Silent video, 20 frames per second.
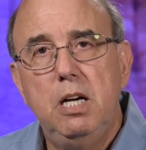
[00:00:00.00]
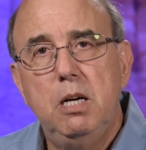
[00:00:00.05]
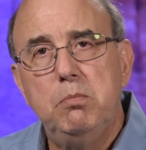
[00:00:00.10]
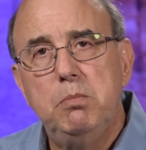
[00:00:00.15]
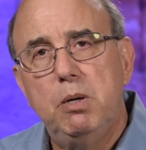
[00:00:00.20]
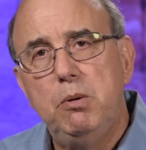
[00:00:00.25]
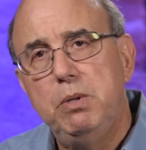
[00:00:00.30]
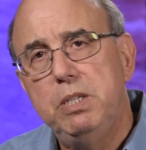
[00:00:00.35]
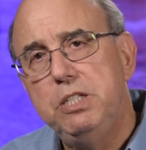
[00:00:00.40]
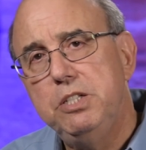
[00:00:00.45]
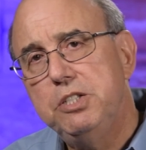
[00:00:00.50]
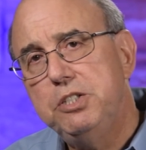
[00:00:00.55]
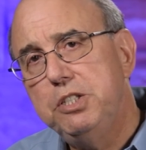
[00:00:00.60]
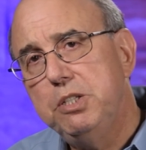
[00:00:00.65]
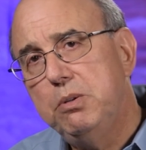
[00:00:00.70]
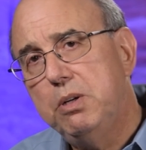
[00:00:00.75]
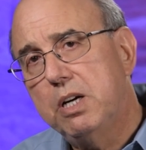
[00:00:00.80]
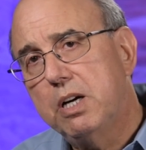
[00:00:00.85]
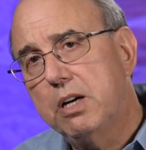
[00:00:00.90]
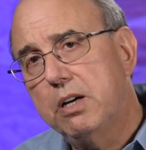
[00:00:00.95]
But when
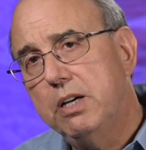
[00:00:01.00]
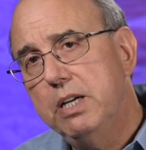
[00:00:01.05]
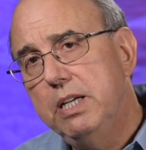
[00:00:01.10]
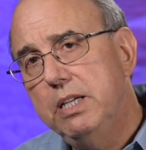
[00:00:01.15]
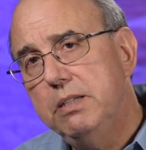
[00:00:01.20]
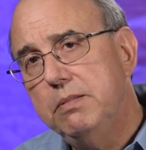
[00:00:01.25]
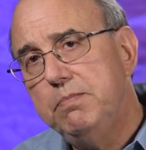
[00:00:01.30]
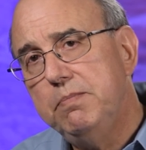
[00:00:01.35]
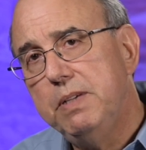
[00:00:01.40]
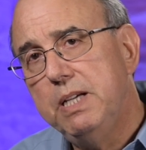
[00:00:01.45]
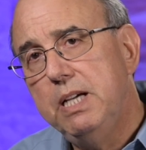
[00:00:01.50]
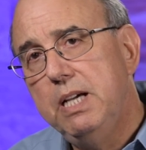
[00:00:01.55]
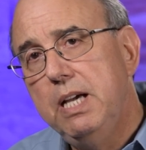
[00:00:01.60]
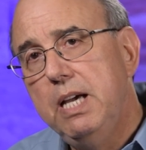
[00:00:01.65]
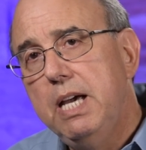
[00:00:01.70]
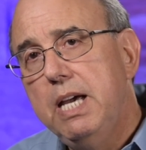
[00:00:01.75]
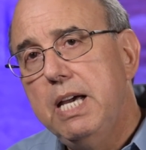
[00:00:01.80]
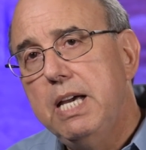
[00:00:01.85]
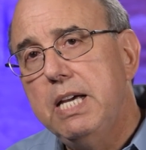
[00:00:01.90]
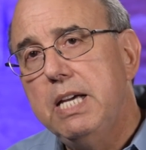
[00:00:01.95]
Yeshua heard it,
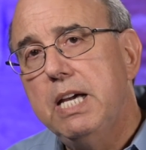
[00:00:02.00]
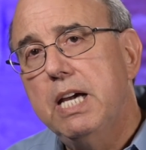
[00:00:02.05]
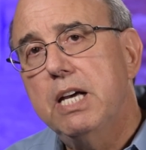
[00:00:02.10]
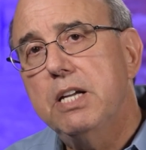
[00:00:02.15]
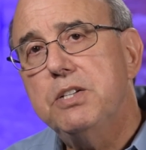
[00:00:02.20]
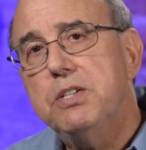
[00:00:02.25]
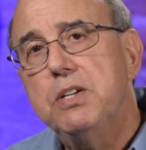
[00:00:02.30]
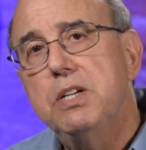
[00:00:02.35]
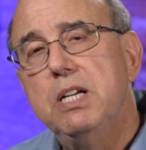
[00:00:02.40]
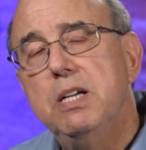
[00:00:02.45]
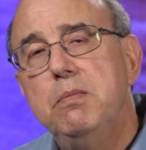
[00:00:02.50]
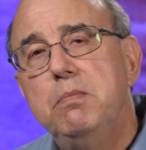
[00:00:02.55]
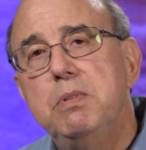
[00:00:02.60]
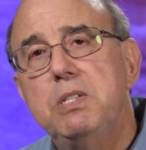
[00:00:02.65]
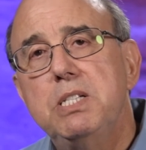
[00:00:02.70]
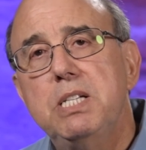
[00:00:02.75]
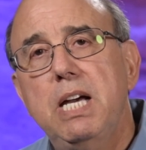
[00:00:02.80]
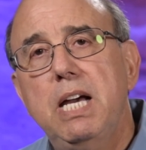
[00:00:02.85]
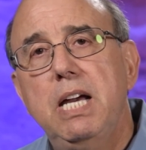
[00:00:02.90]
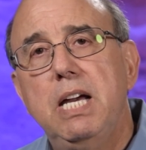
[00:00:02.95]
he answered him,
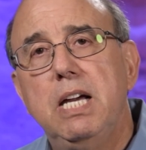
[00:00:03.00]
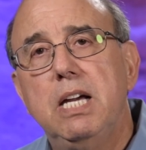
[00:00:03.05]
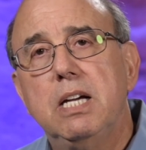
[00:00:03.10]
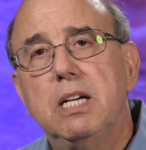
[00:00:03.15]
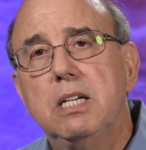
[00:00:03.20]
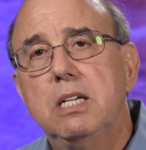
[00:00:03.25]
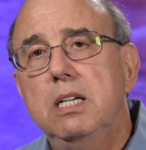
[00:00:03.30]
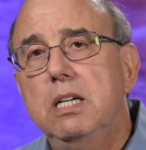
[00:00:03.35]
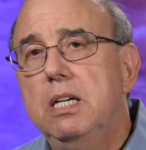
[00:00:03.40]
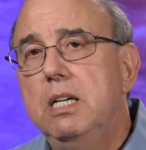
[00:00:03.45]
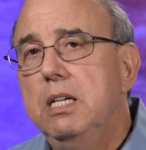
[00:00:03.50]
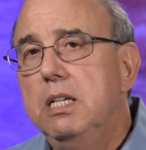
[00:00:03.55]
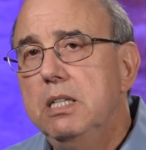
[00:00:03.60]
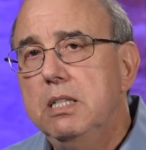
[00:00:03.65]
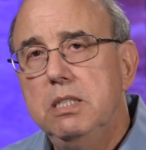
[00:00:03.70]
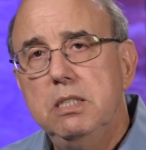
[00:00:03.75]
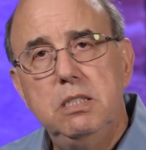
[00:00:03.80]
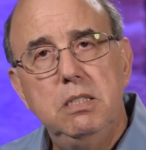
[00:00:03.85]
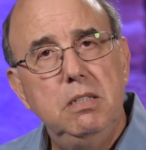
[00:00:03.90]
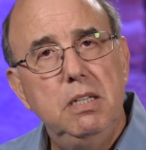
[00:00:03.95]
saying,
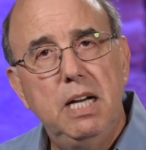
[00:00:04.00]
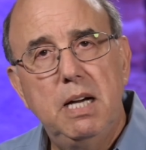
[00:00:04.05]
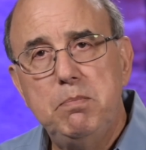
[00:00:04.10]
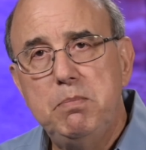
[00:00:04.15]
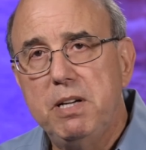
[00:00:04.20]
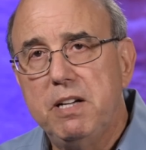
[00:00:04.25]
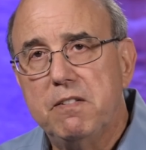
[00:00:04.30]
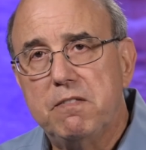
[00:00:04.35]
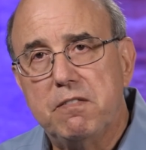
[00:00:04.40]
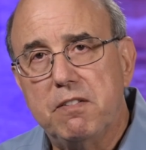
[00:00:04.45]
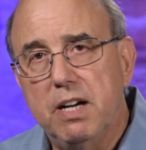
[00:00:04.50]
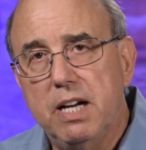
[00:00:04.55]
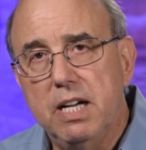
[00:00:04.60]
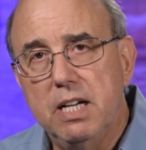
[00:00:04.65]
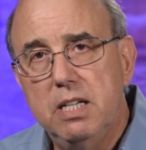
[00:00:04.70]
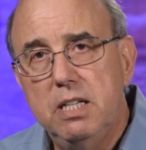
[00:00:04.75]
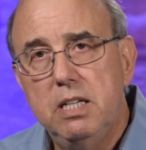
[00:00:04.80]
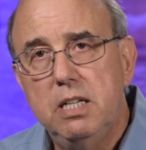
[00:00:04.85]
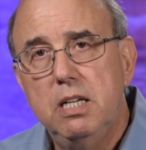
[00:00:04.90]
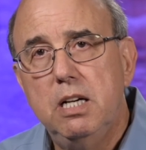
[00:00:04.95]
do not be
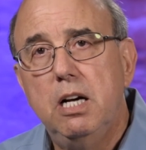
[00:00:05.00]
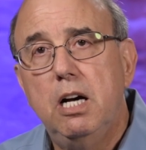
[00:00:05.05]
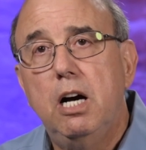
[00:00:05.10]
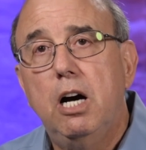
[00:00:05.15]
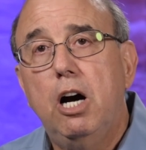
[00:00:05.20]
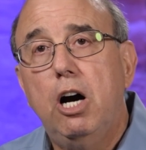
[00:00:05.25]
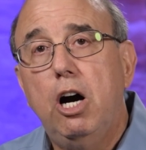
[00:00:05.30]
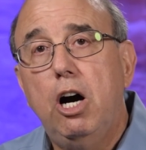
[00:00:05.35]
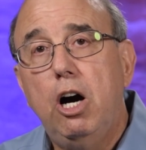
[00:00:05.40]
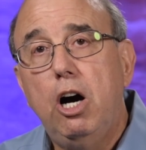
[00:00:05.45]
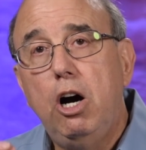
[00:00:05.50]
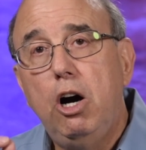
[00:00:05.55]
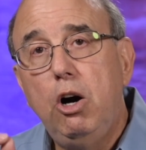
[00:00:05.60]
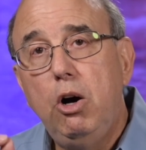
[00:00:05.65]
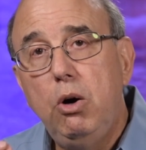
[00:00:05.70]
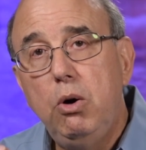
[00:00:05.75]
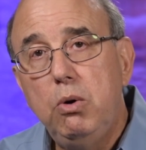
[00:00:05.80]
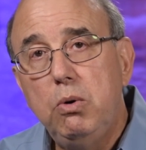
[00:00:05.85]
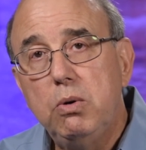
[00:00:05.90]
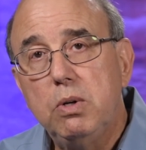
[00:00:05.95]
afraid,
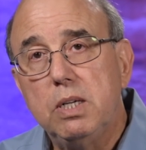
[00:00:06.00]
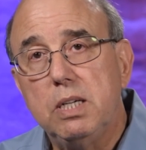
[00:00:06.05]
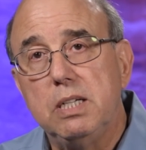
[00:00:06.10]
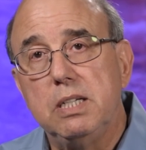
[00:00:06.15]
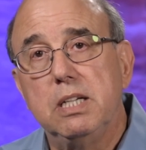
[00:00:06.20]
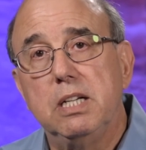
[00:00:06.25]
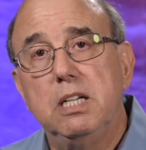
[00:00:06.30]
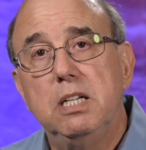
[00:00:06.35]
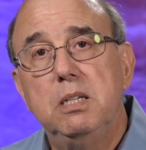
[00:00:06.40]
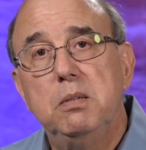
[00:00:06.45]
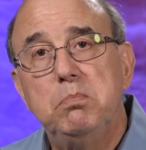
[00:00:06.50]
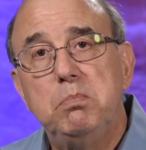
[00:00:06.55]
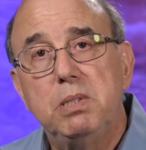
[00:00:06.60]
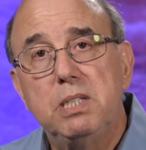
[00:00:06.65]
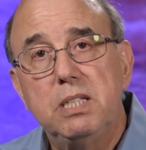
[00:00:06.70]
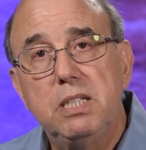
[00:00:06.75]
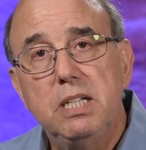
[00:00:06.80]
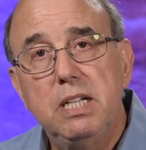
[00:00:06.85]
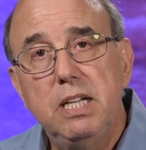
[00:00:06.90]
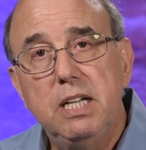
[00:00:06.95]
only
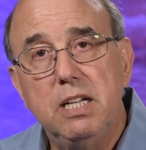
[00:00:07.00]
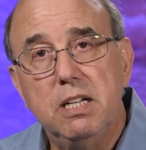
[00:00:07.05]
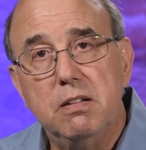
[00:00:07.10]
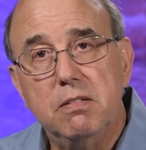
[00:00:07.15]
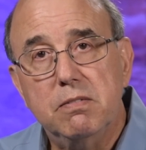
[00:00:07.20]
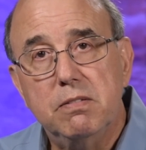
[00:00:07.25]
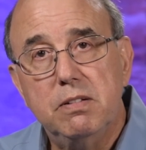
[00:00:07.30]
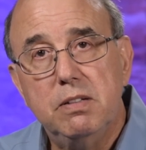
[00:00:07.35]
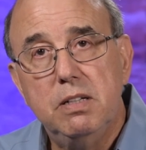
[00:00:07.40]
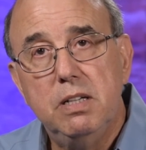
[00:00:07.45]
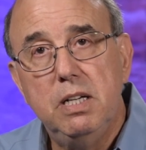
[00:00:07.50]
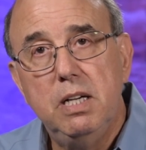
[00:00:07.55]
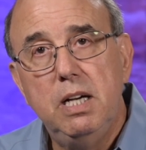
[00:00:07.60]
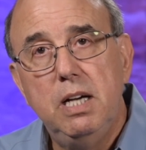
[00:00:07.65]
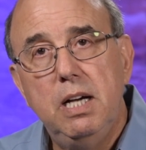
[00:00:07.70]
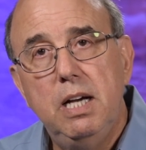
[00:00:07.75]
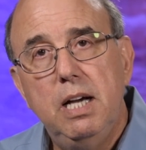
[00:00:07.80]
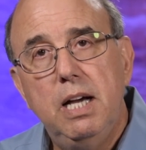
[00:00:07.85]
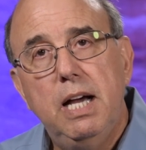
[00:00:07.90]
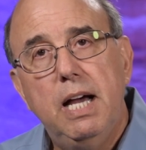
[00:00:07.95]
believe,
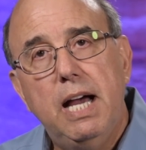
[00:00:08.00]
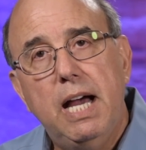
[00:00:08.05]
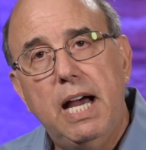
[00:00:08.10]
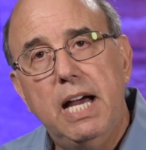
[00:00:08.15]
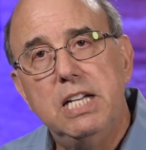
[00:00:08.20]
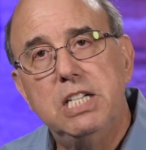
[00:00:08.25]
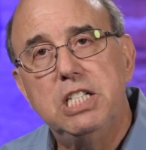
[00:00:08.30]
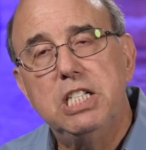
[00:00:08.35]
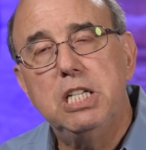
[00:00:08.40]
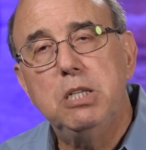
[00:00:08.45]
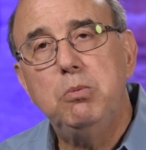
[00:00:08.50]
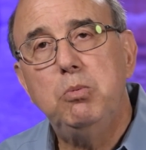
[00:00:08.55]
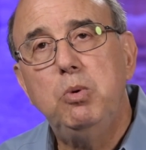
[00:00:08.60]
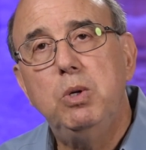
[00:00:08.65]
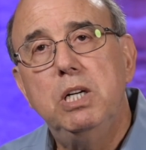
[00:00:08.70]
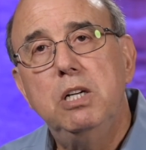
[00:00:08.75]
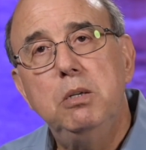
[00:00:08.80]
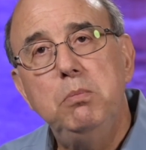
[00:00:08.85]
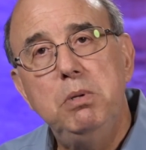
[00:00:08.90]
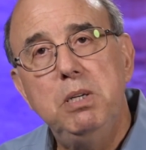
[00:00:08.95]
and she
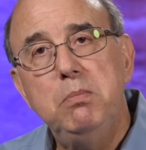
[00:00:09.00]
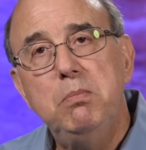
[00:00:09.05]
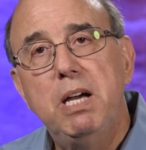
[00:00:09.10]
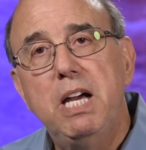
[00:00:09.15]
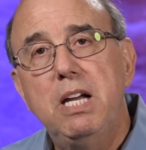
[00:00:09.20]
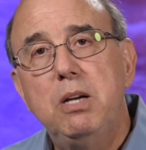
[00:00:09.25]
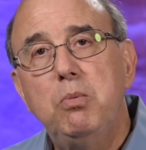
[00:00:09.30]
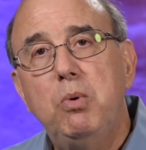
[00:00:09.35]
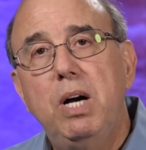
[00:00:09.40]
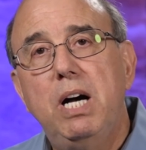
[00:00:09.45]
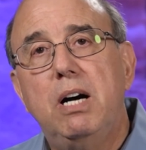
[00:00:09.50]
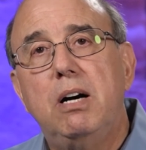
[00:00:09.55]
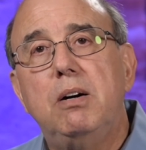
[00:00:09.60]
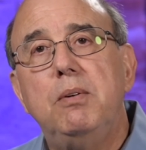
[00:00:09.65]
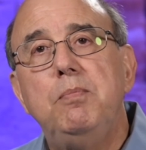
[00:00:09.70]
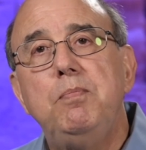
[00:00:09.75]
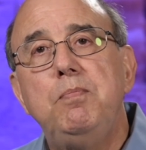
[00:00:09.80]
will be made well.